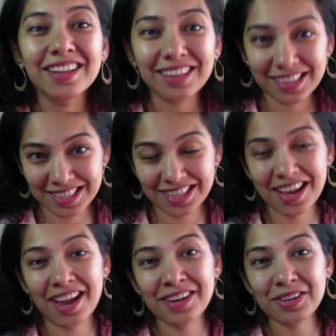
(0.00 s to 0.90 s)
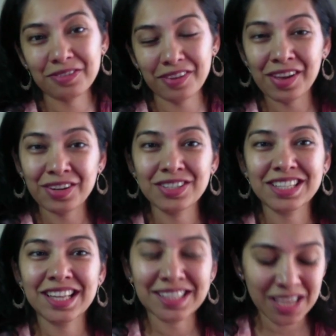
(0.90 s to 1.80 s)
That's the kind of energy
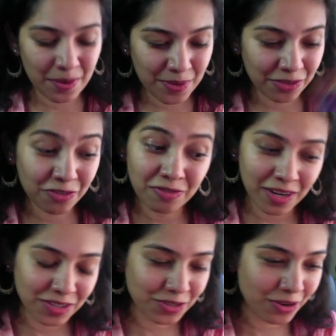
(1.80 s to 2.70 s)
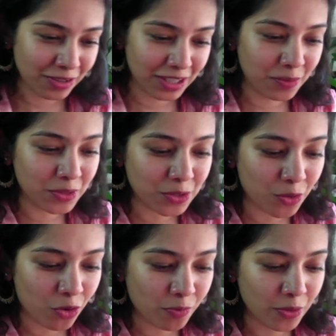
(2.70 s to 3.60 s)
that's coming through very strongly with
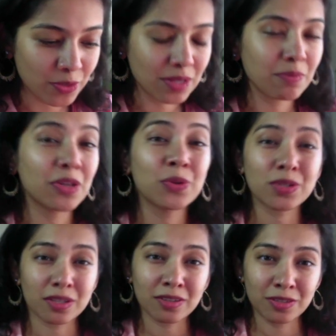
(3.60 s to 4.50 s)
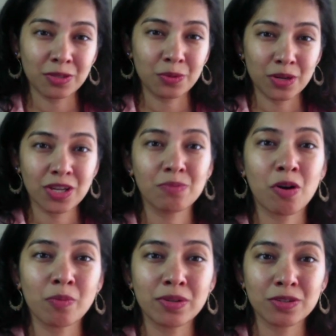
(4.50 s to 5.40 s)
Scorpio. Somebody you turn to in your
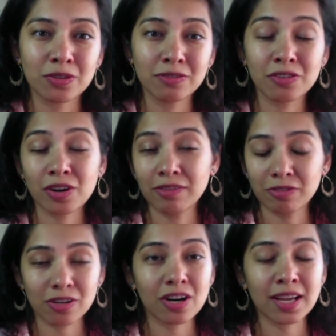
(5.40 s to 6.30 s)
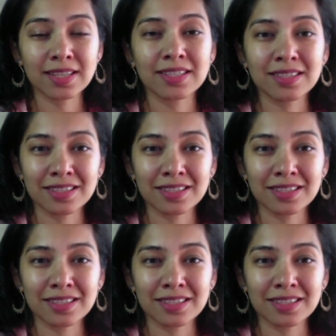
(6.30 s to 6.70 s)
moment of grief or crisis.